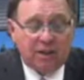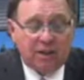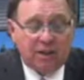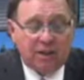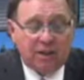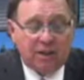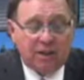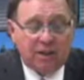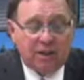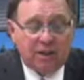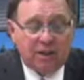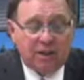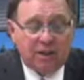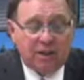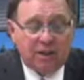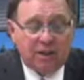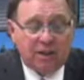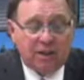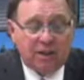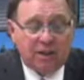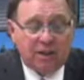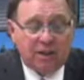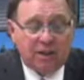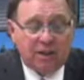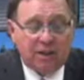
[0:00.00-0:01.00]

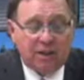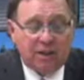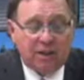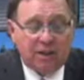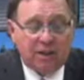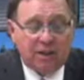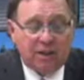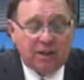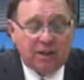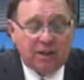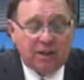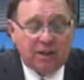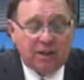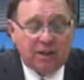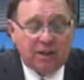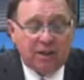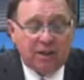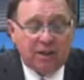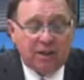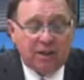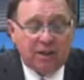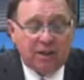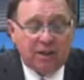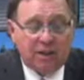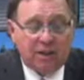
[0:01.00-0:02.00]

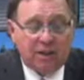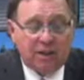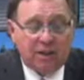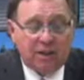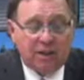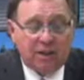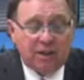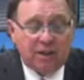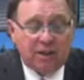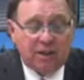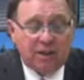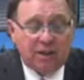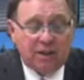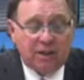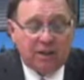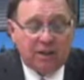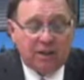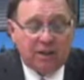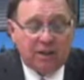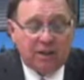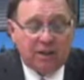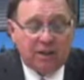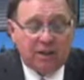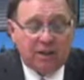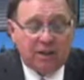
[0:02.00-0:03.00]

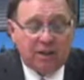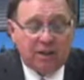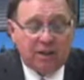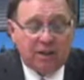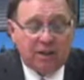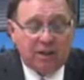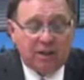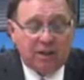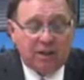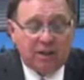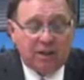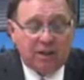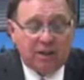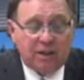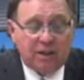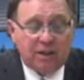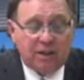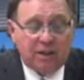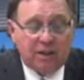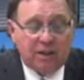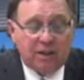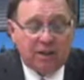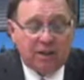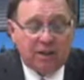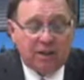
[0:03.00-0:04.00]

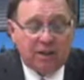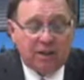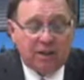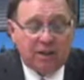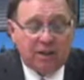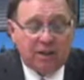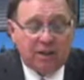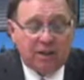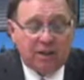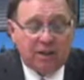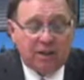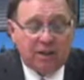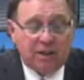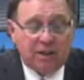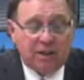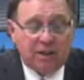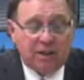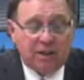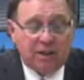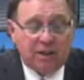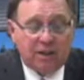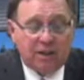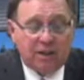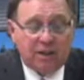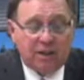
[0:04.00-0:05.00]

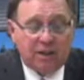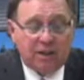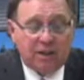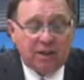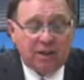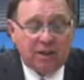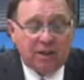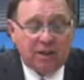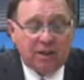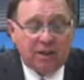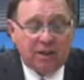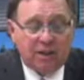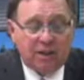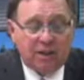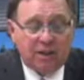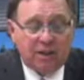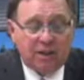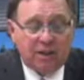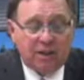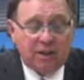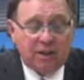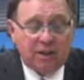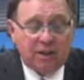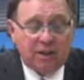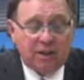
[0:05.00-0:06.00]

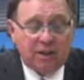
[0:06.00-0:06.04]
This is a still picture; no speech is visible.